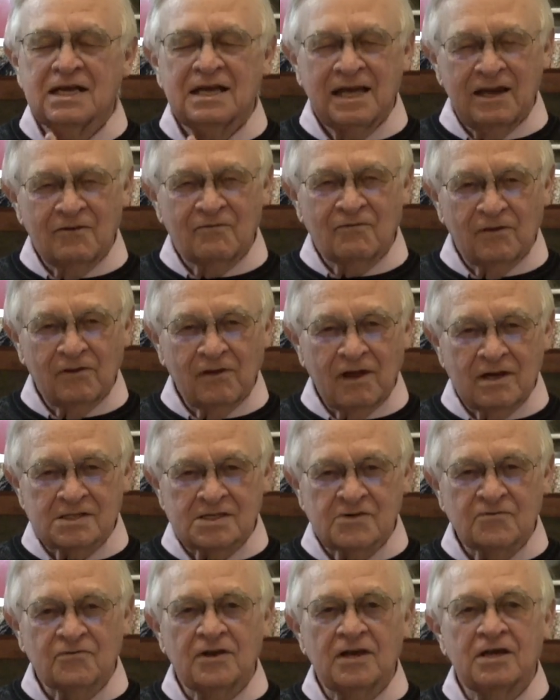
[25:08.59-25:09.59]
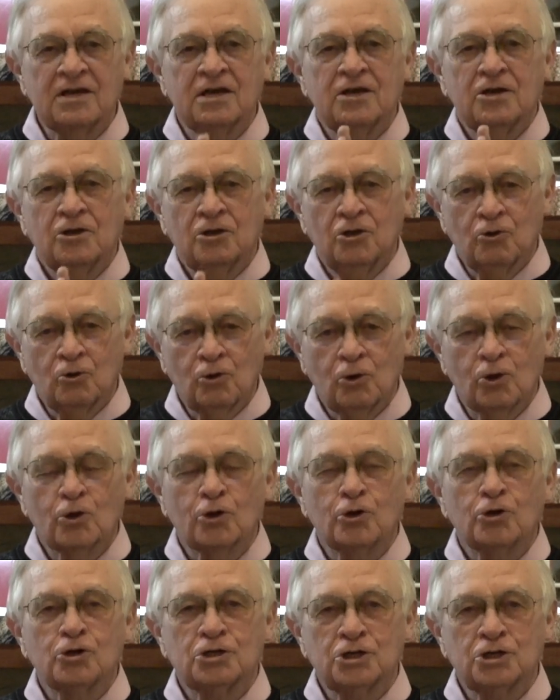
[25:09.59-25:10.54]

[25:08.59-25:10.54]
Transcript: In philosophy, you learn